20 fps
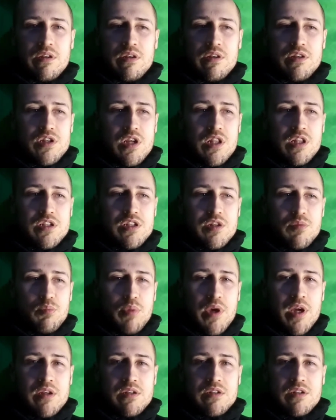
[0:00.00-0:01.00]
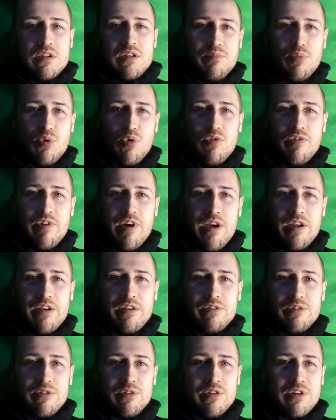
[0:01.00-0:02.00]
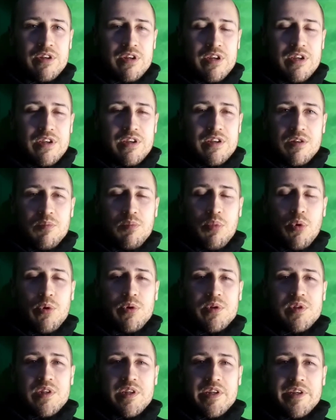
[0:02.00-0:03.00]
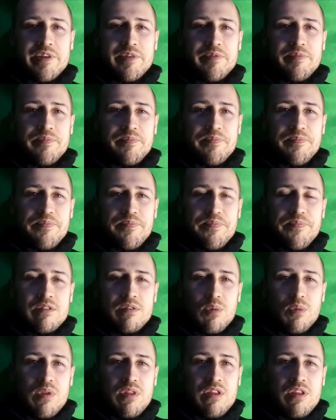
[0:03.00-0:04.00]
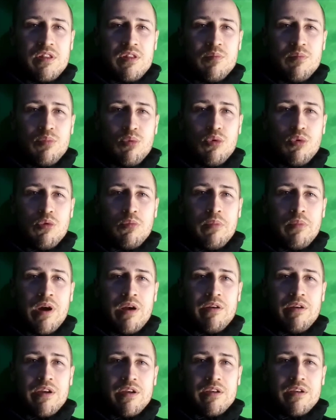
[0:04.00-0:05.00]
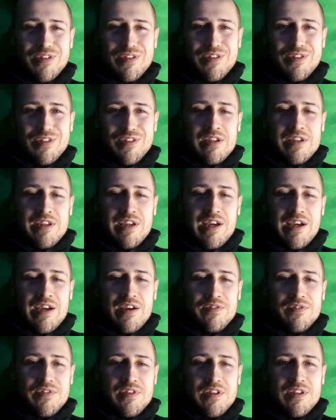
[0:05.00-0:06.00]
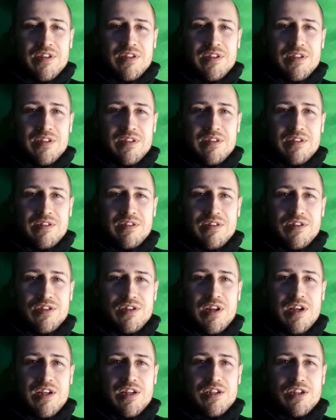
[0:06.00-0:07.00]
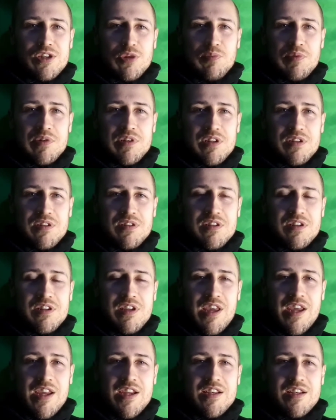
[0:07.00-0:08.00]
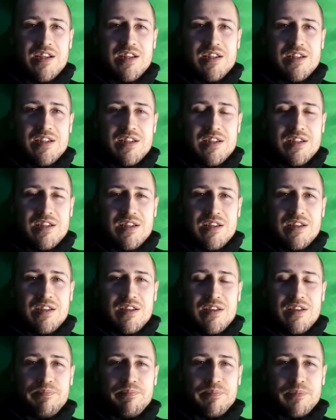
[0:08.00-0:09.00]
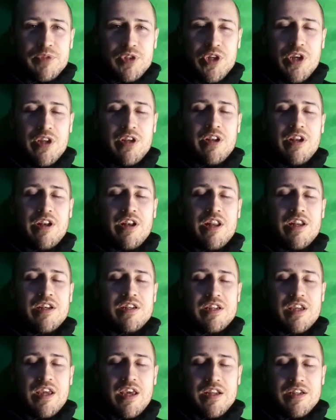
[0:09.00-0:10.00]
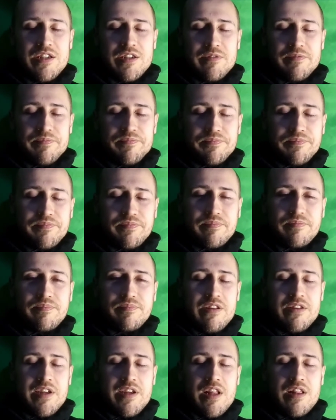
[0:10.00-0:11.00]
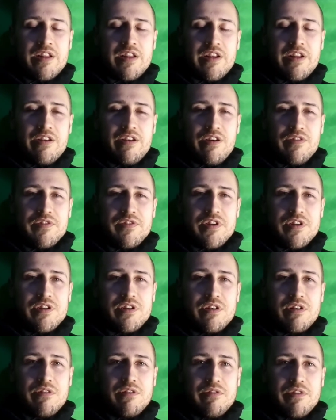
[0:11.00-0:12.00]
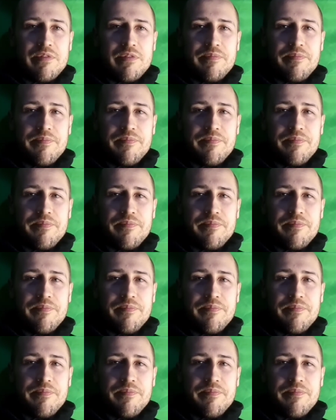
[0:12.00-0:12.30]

gelatin, pectin, bovine, porcine within the bone marrow. You have this jelly substance and you're eating it, turning it into kit, selling it off to children.